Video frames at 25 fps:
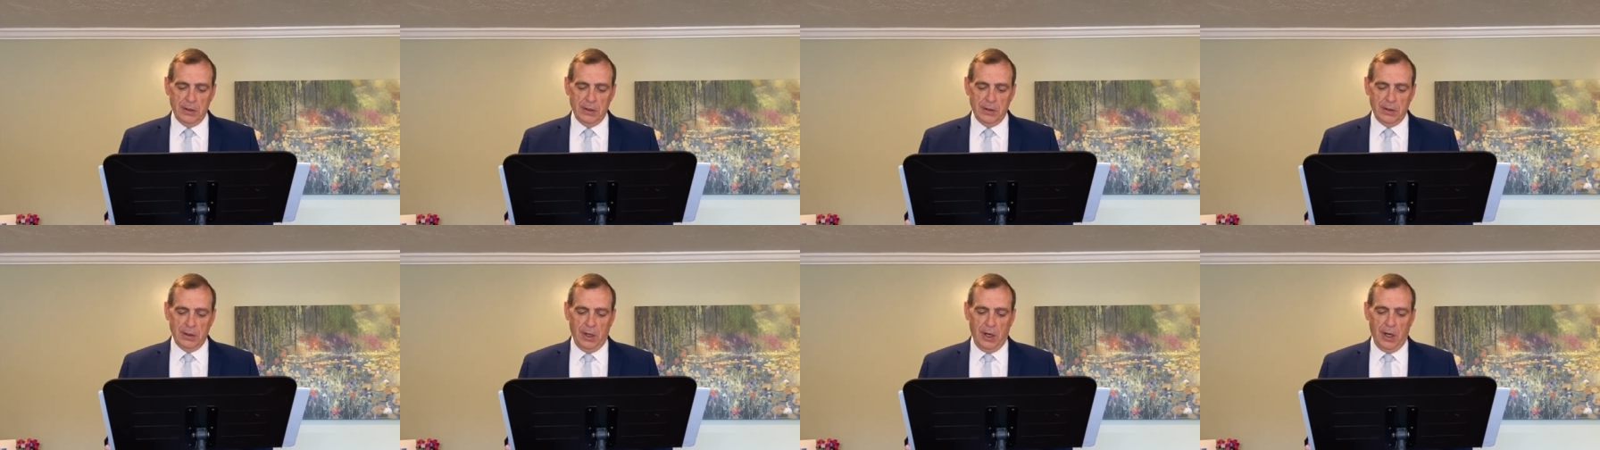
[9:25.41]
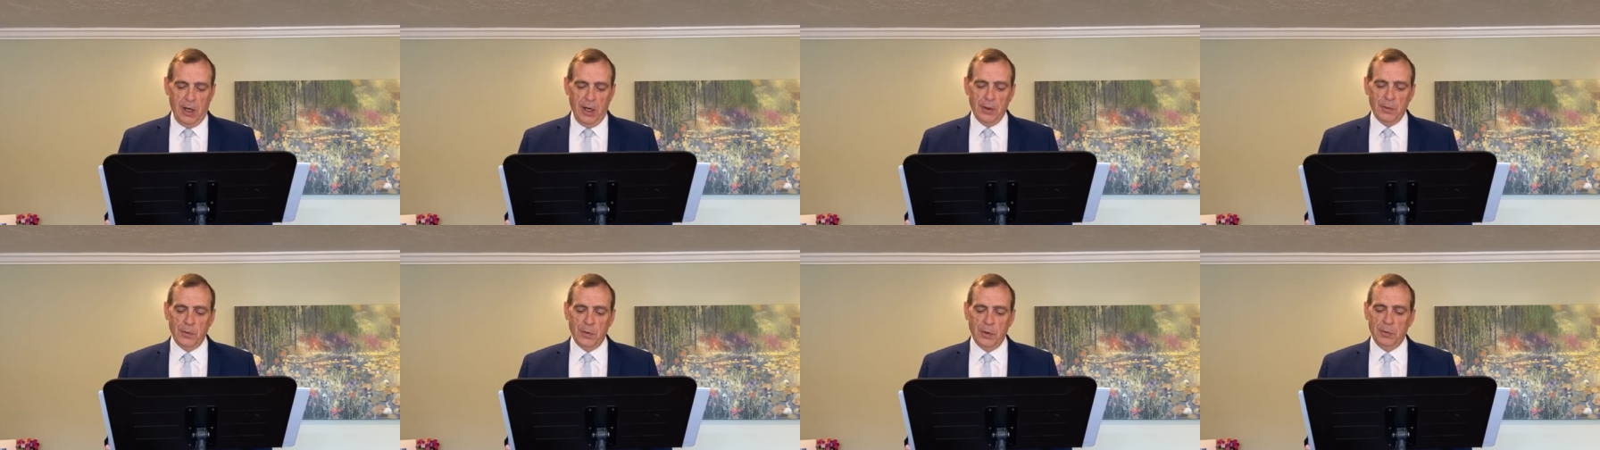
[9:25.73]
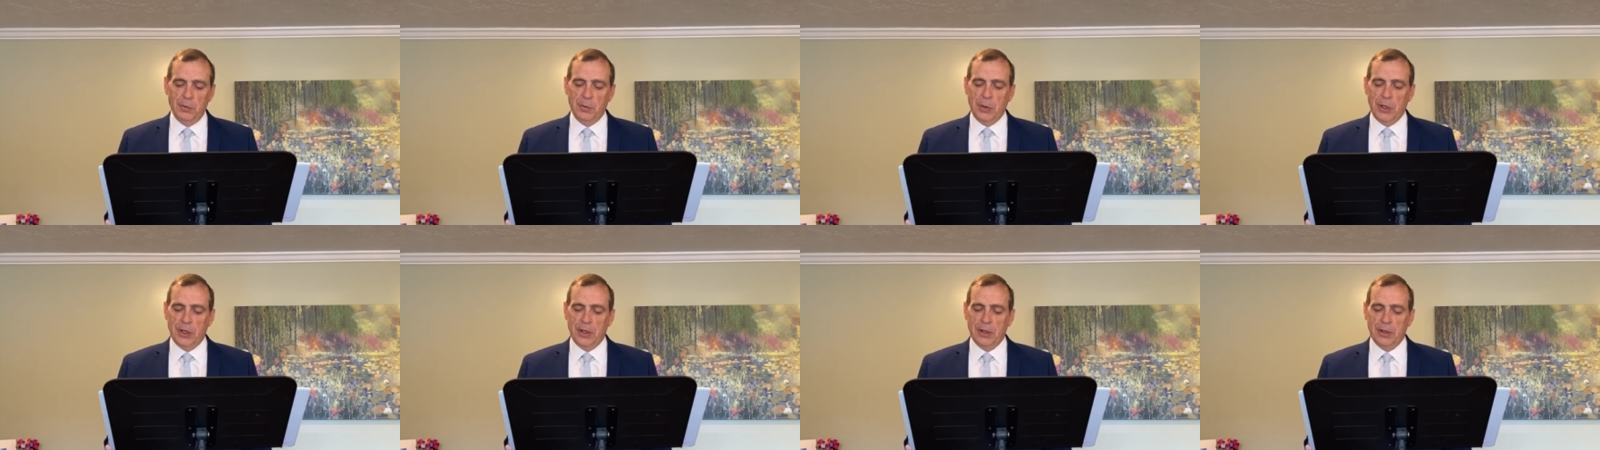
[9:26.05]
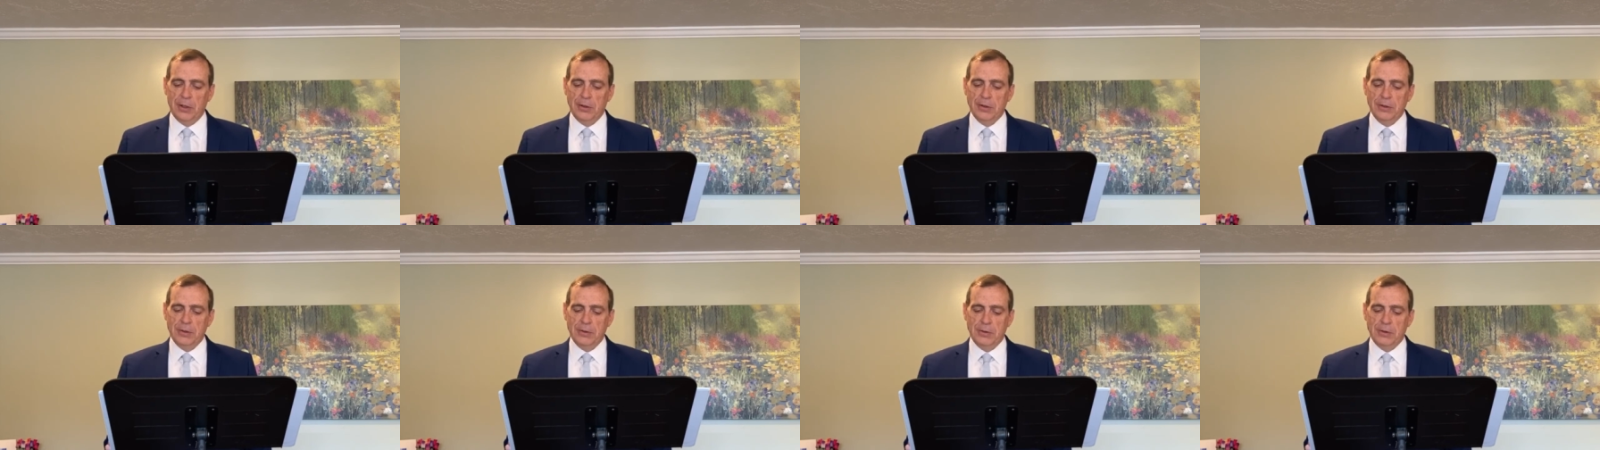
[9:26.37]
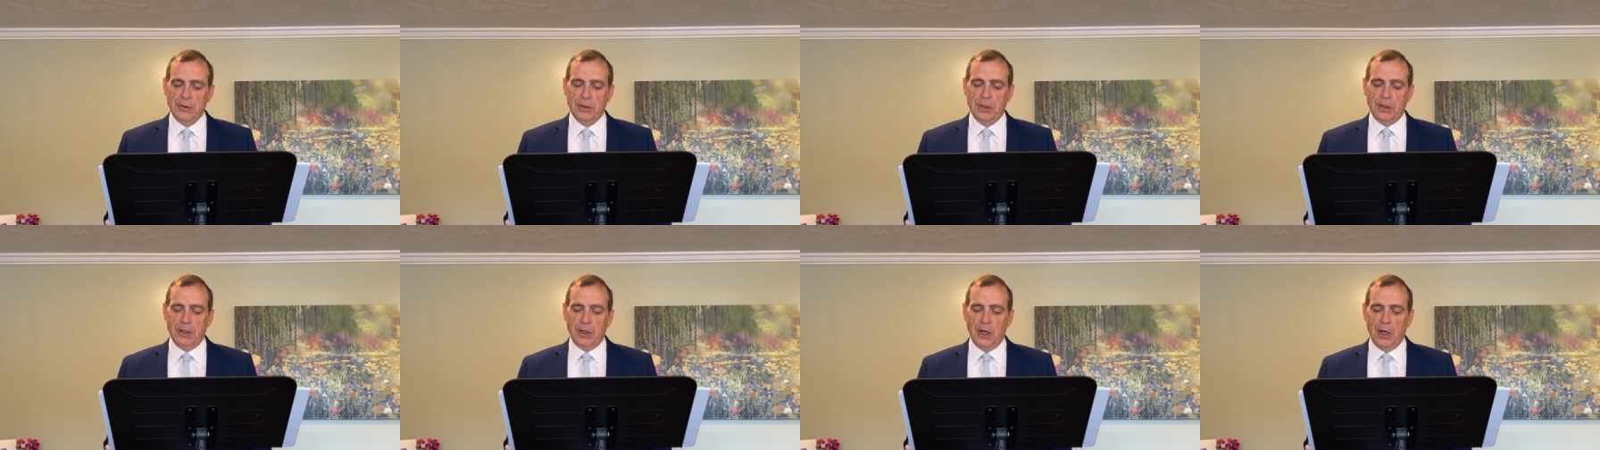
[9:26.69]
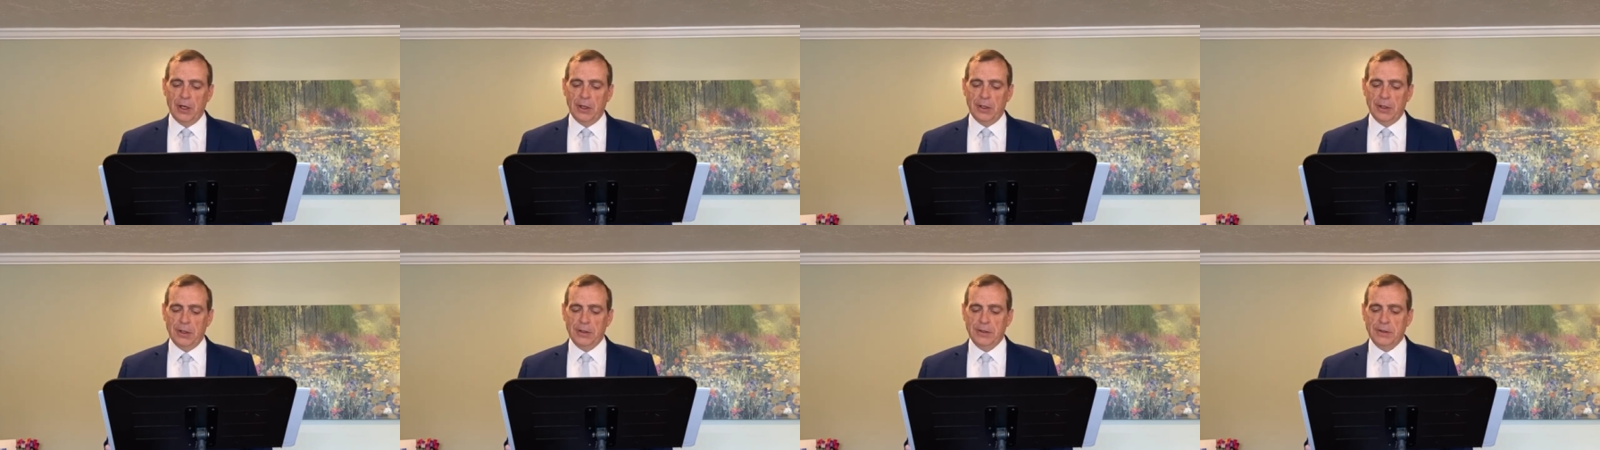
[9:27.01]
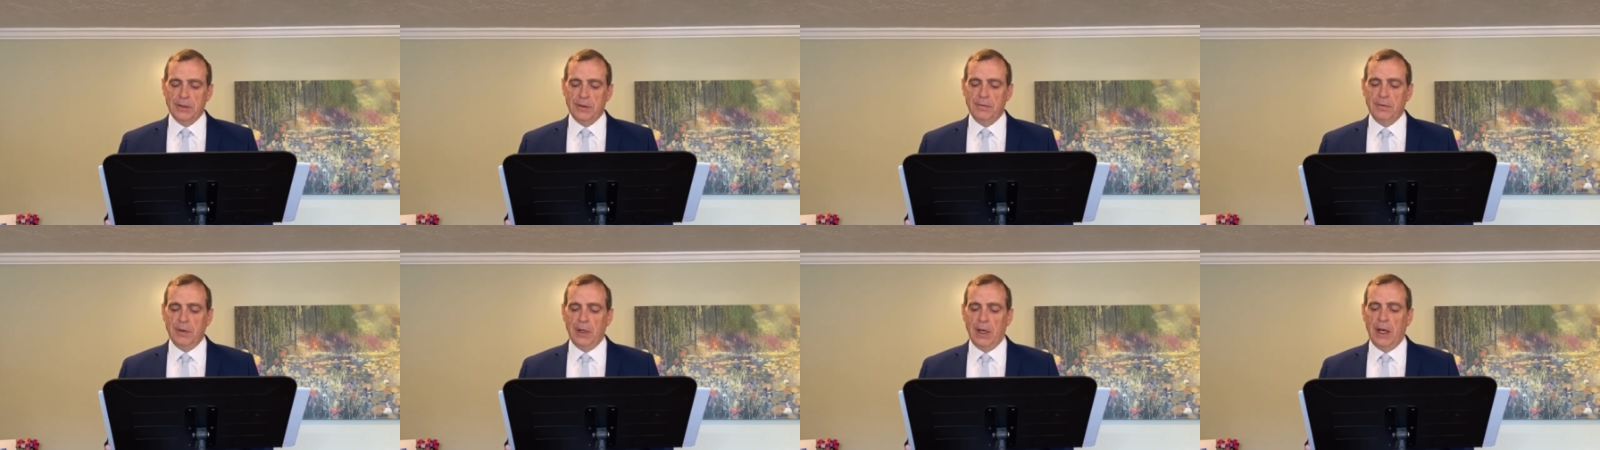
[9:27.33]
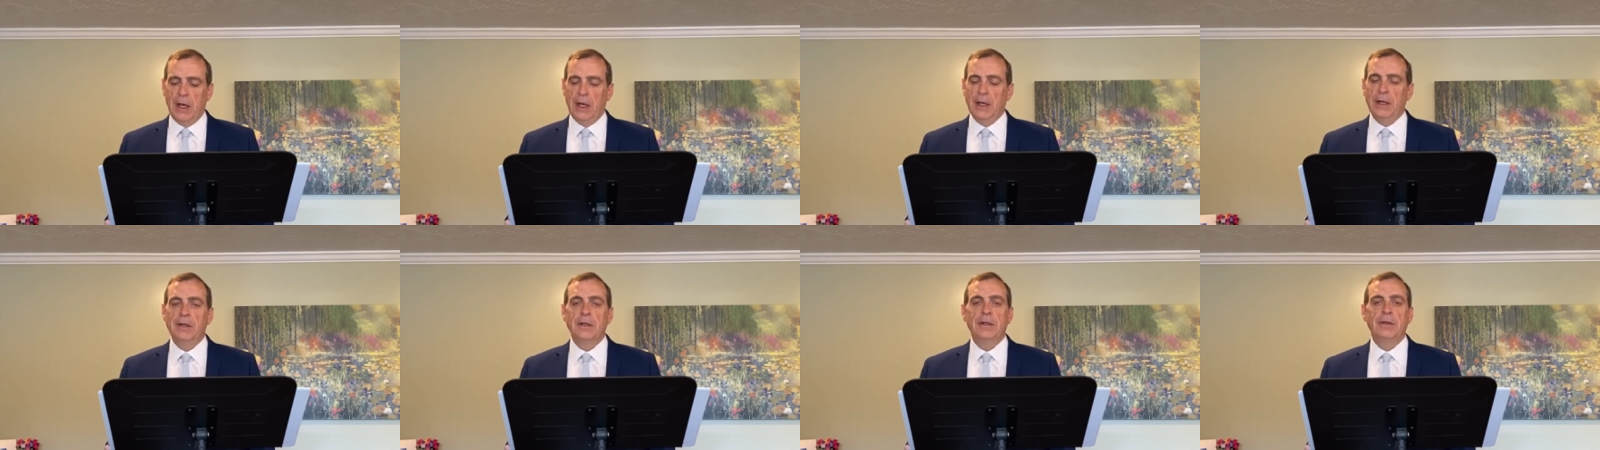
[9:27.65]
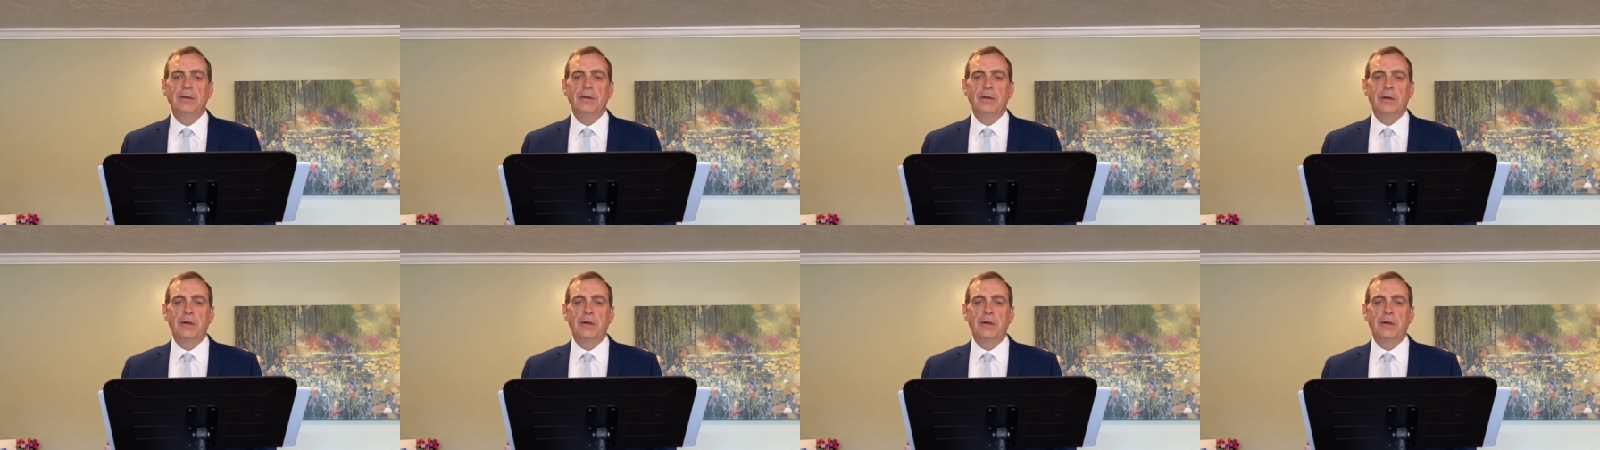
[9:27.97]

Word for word: Dawn will pierce the darkness of night,